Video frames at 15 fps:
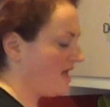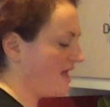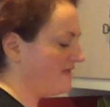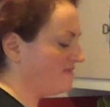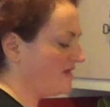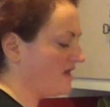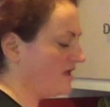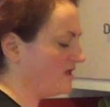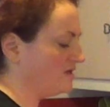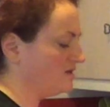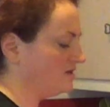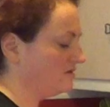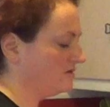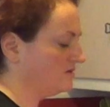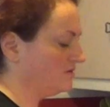And then
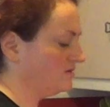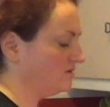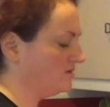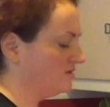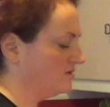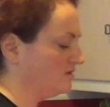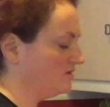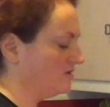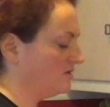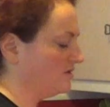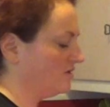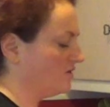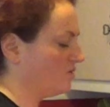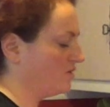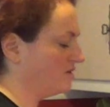
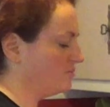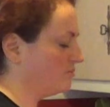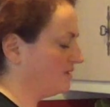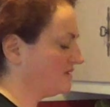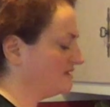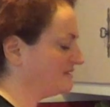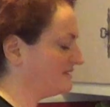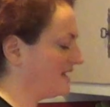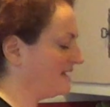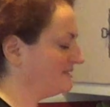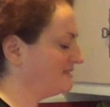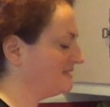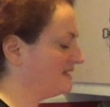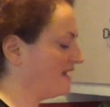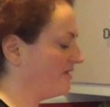going to bring the
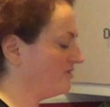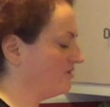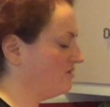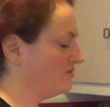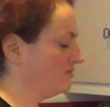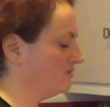sides together.